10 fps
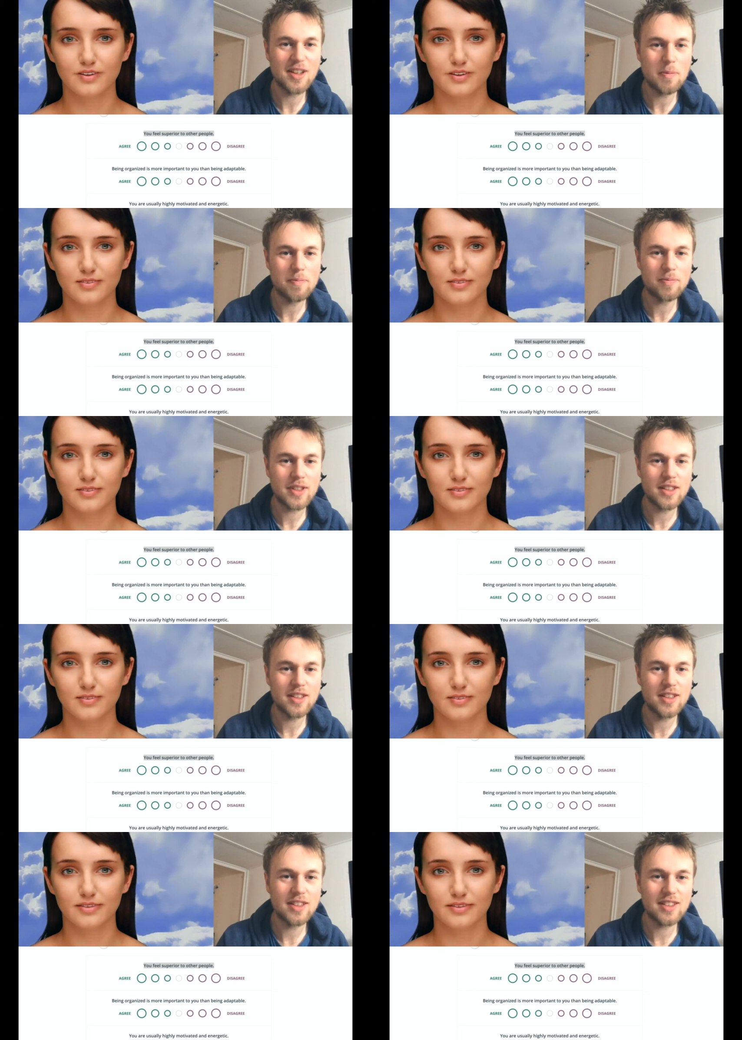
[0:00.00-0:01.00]

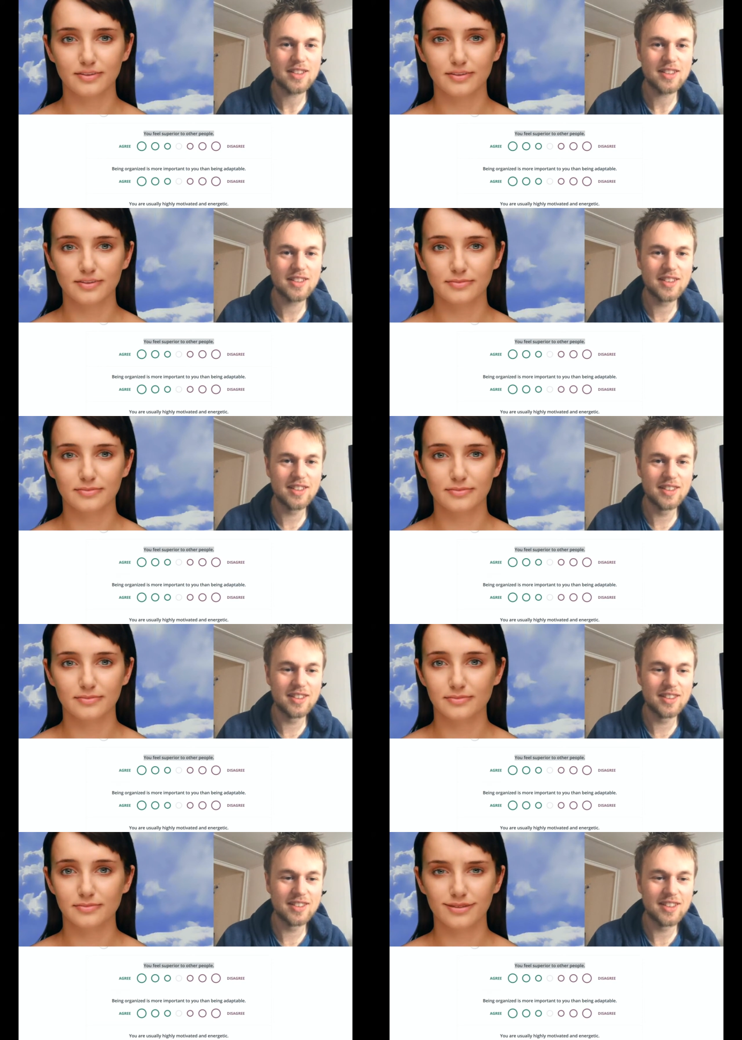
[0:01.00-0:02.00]

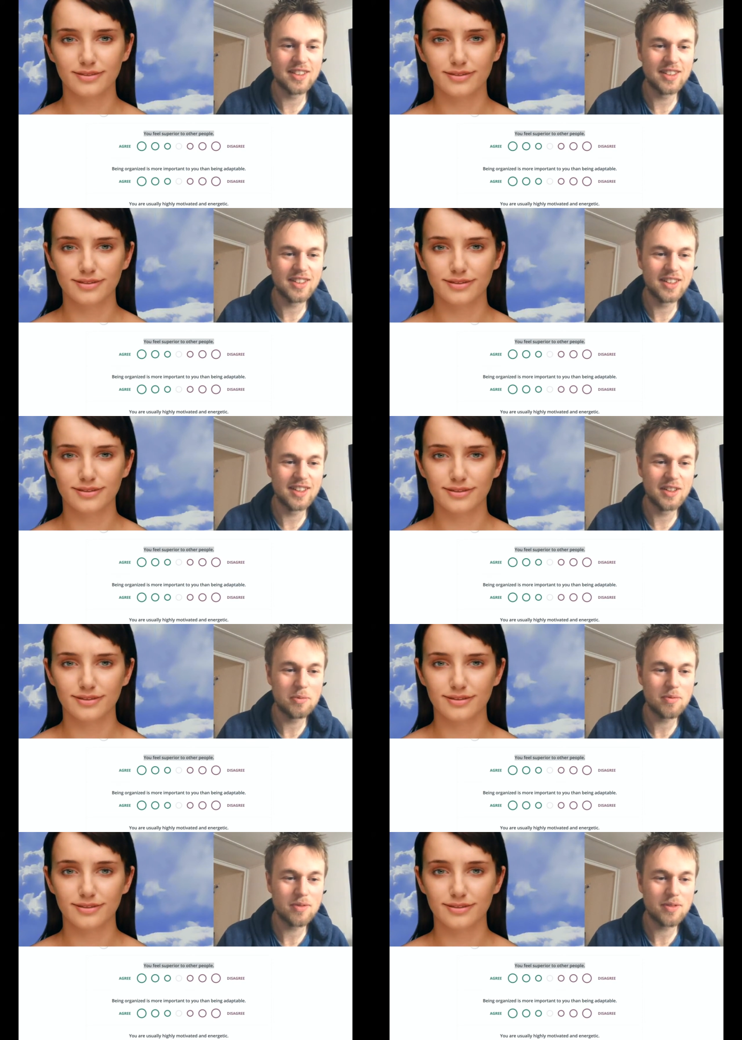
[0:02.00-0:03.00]

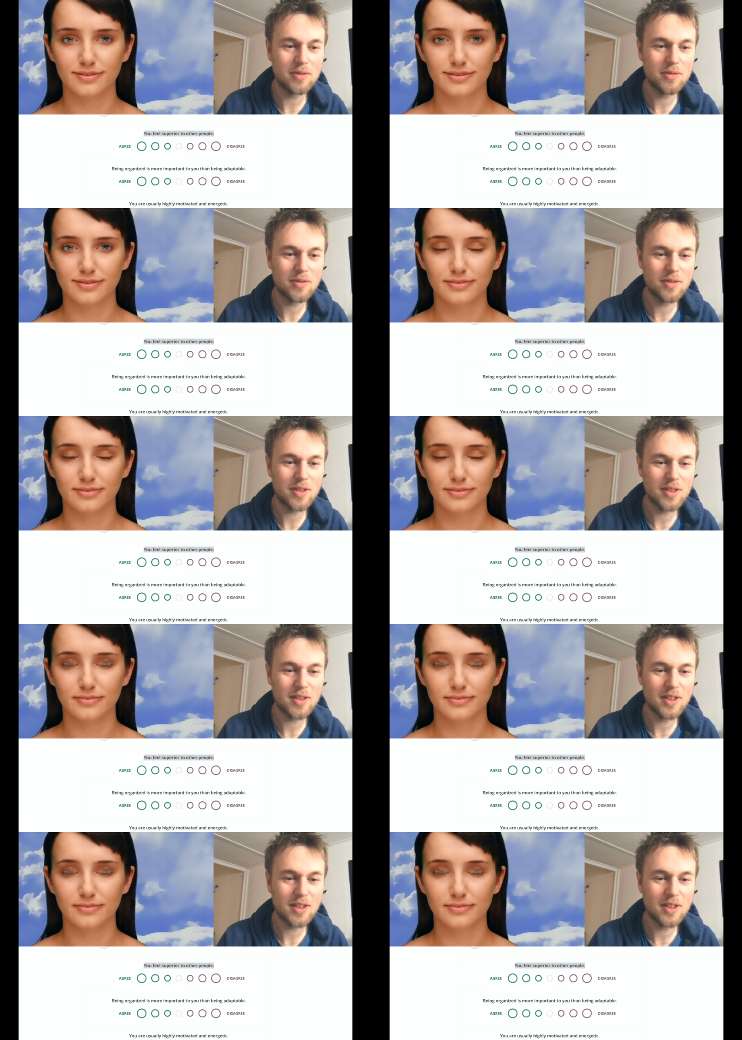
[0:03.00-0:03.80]
No one is speaking in this clip.